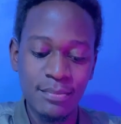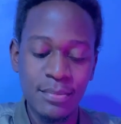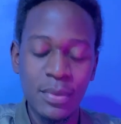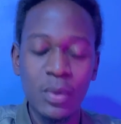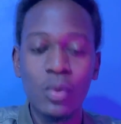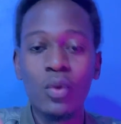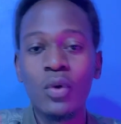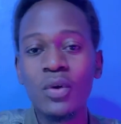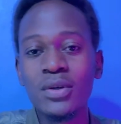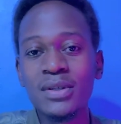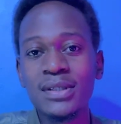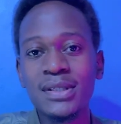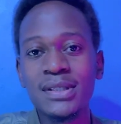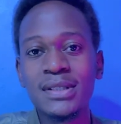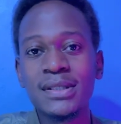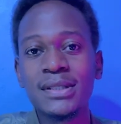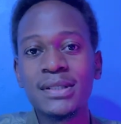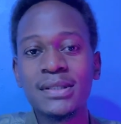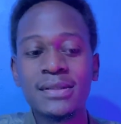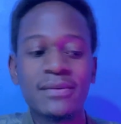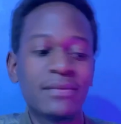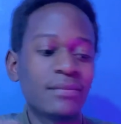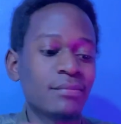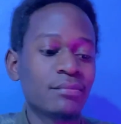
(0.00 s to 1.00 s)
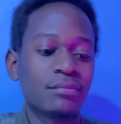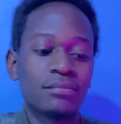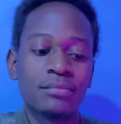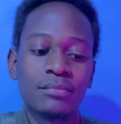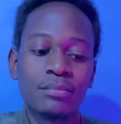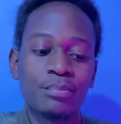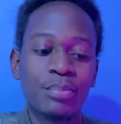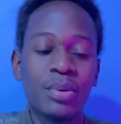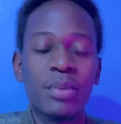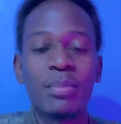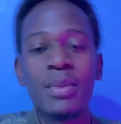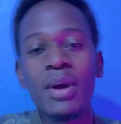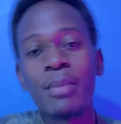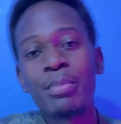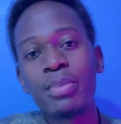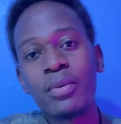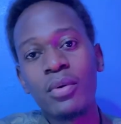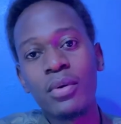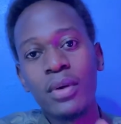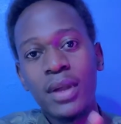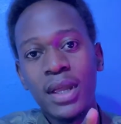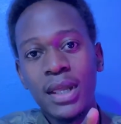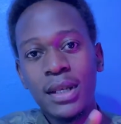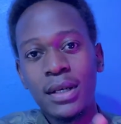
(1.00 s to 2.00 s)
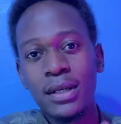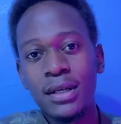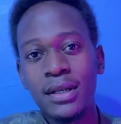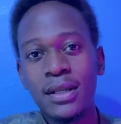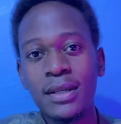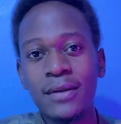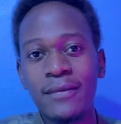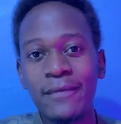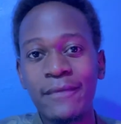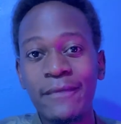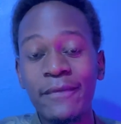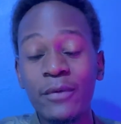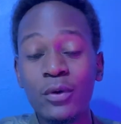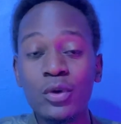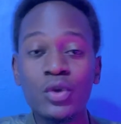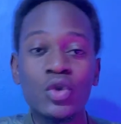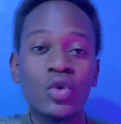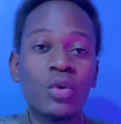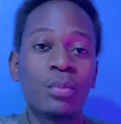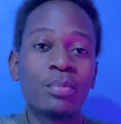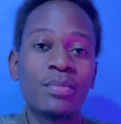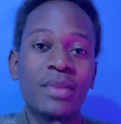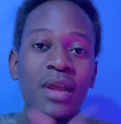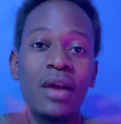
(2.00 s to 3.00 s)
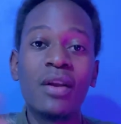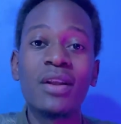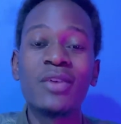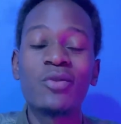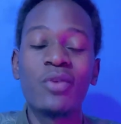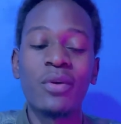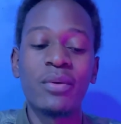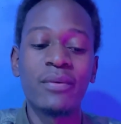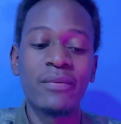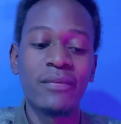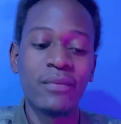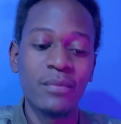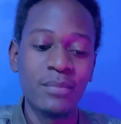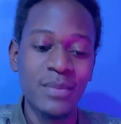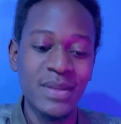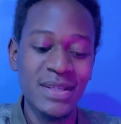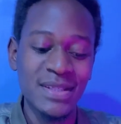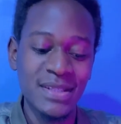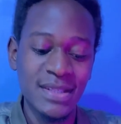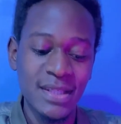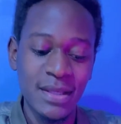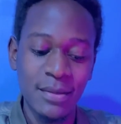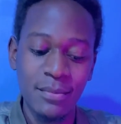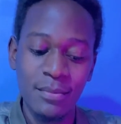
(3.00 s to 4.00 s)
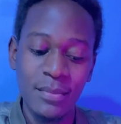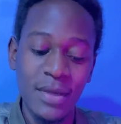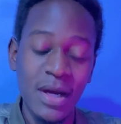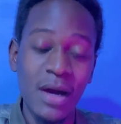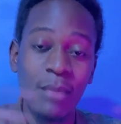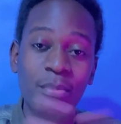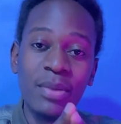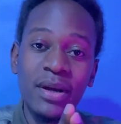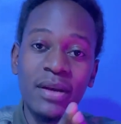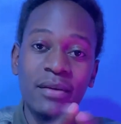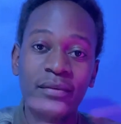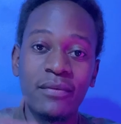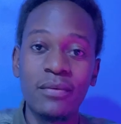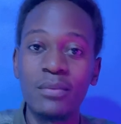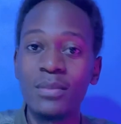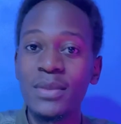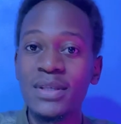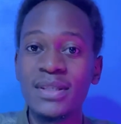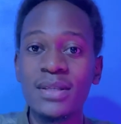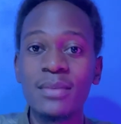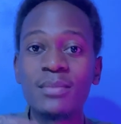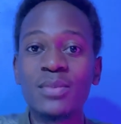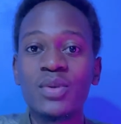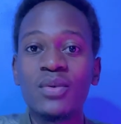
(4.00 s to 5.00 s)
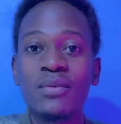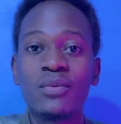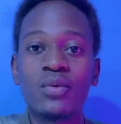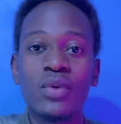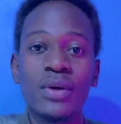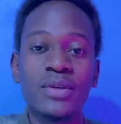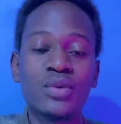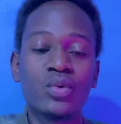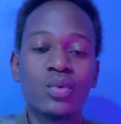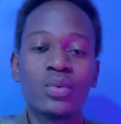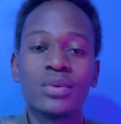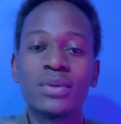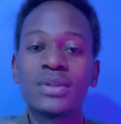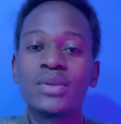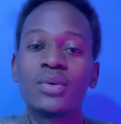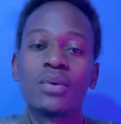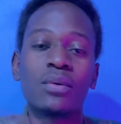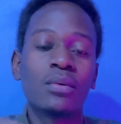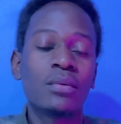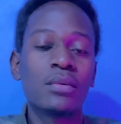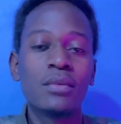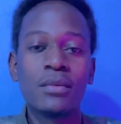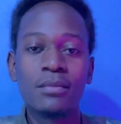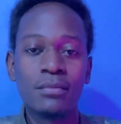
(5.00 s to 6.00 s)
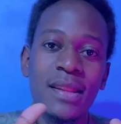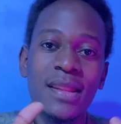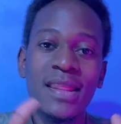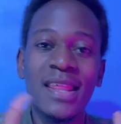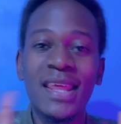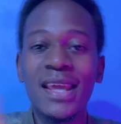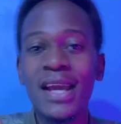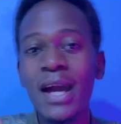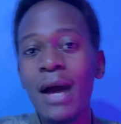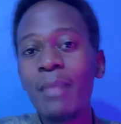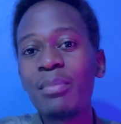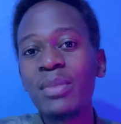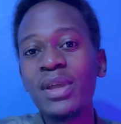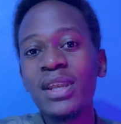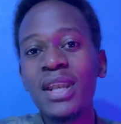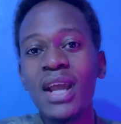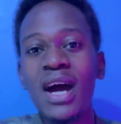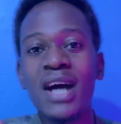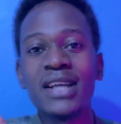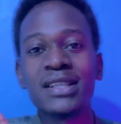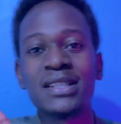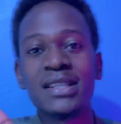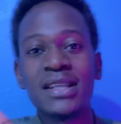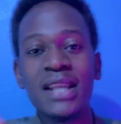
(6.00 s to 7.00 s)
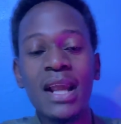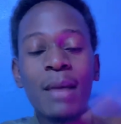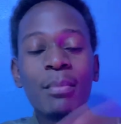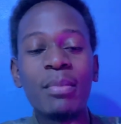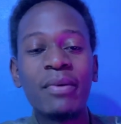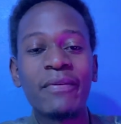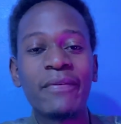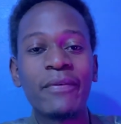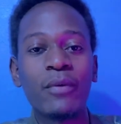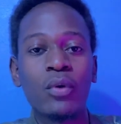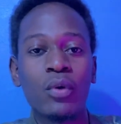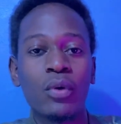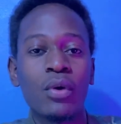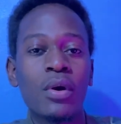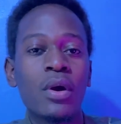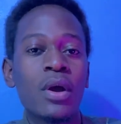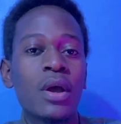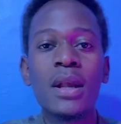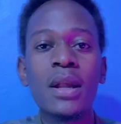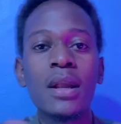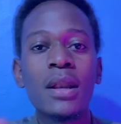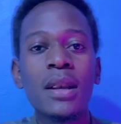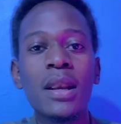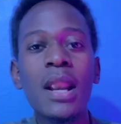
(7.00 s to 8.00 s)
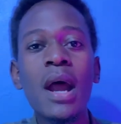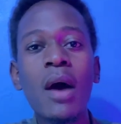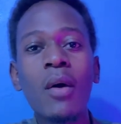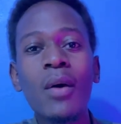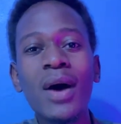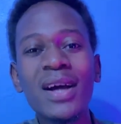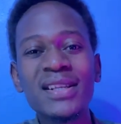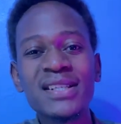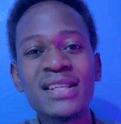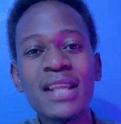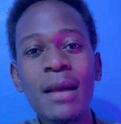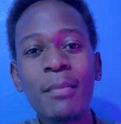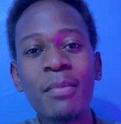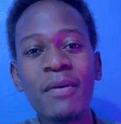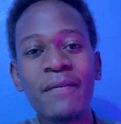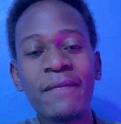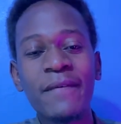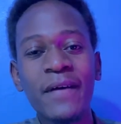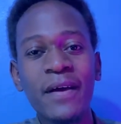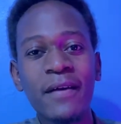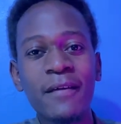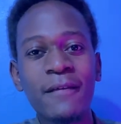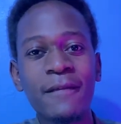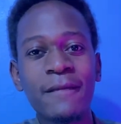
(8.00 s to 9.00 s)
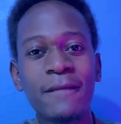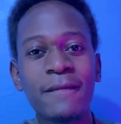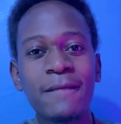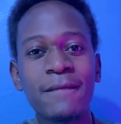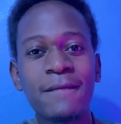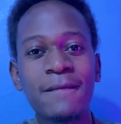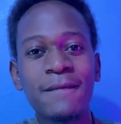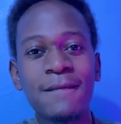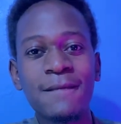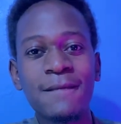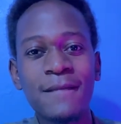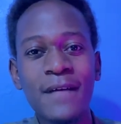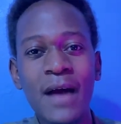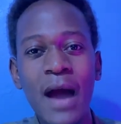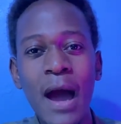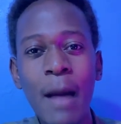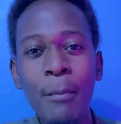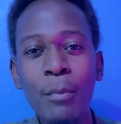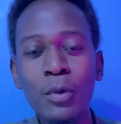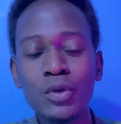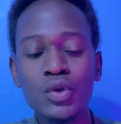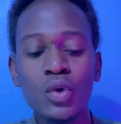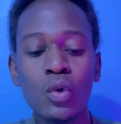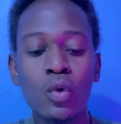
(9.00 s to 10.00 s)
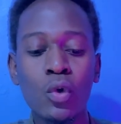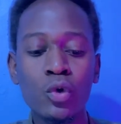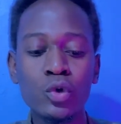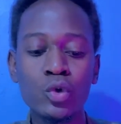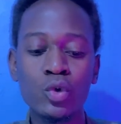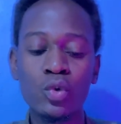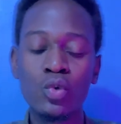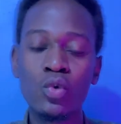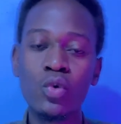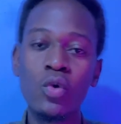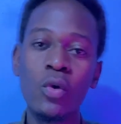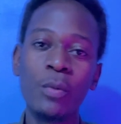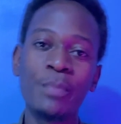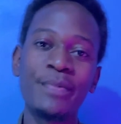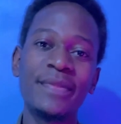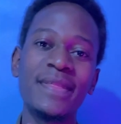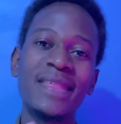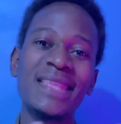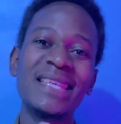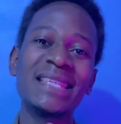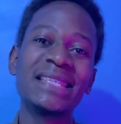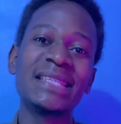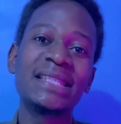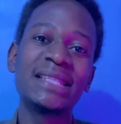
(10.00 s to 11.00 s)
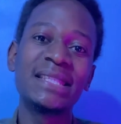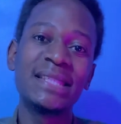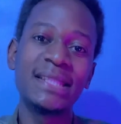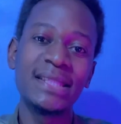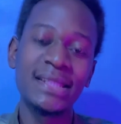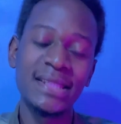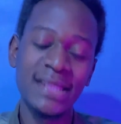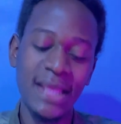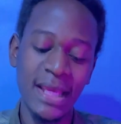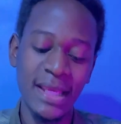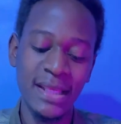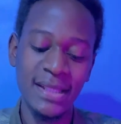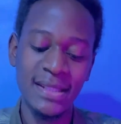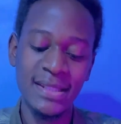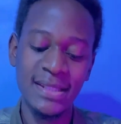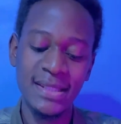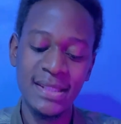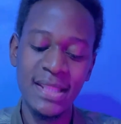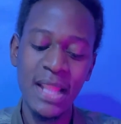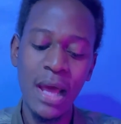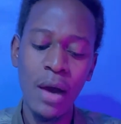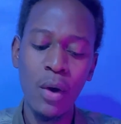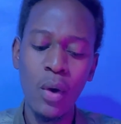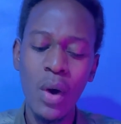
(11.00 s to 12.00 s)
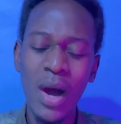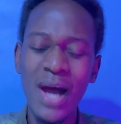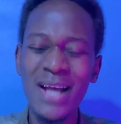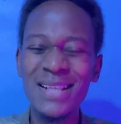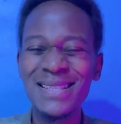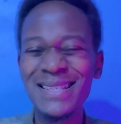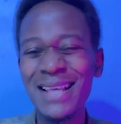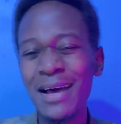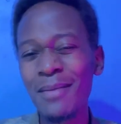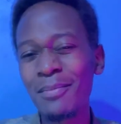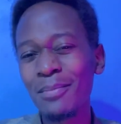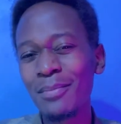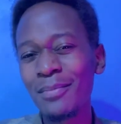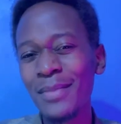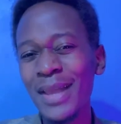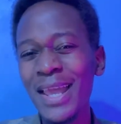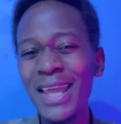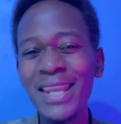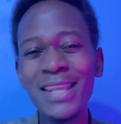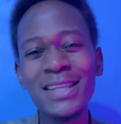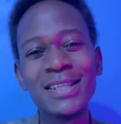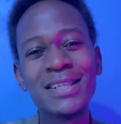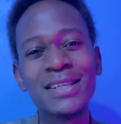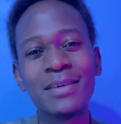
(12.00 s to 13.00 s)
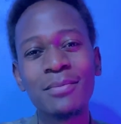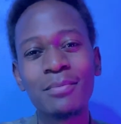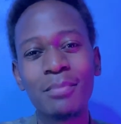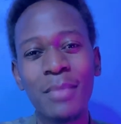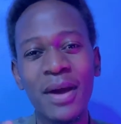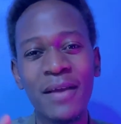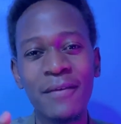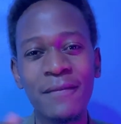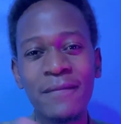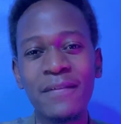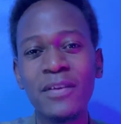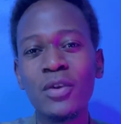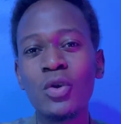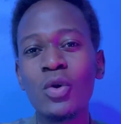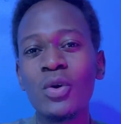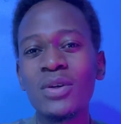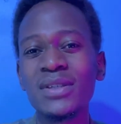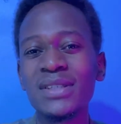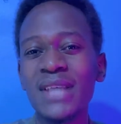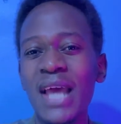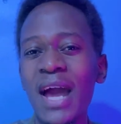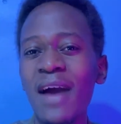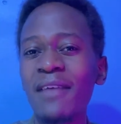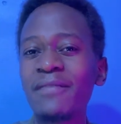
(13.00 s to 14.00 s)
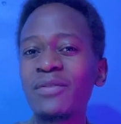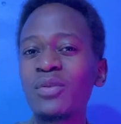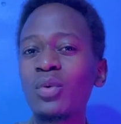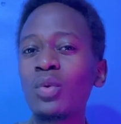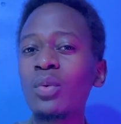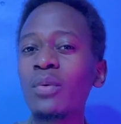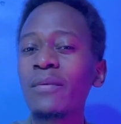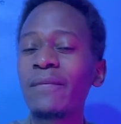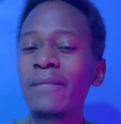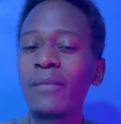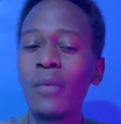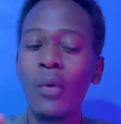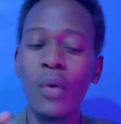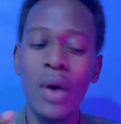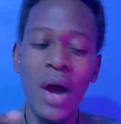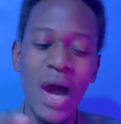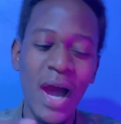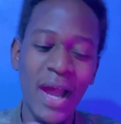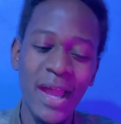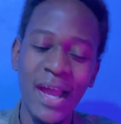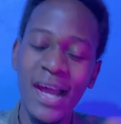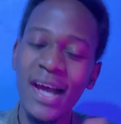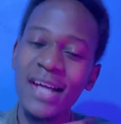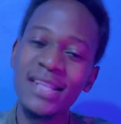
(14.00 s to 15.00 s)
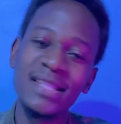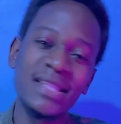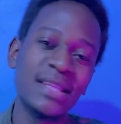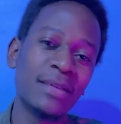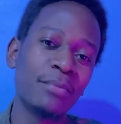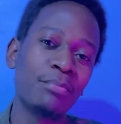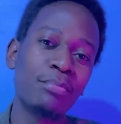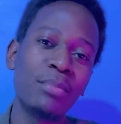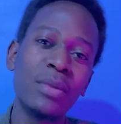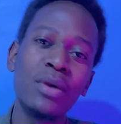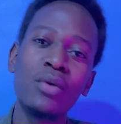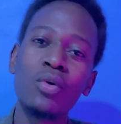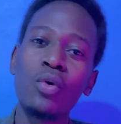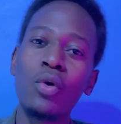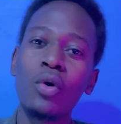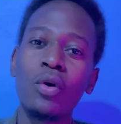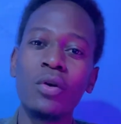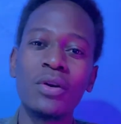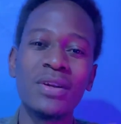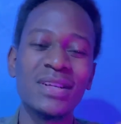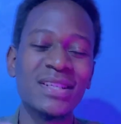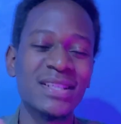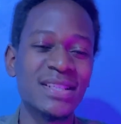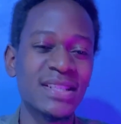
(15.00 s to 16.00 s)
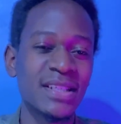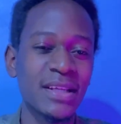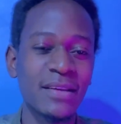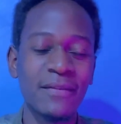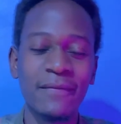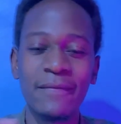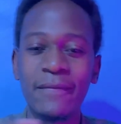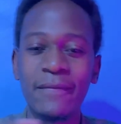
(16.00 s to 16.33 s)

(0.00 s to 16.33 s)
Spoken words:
because Premiere Pro and Photoshop, they're literally from the same company, from the same software suite, so they come in at number 4. Now at number 5, I'm also going to group these sites. Now, as I'm editing my videos, I have to look for eye-catching B-rolls and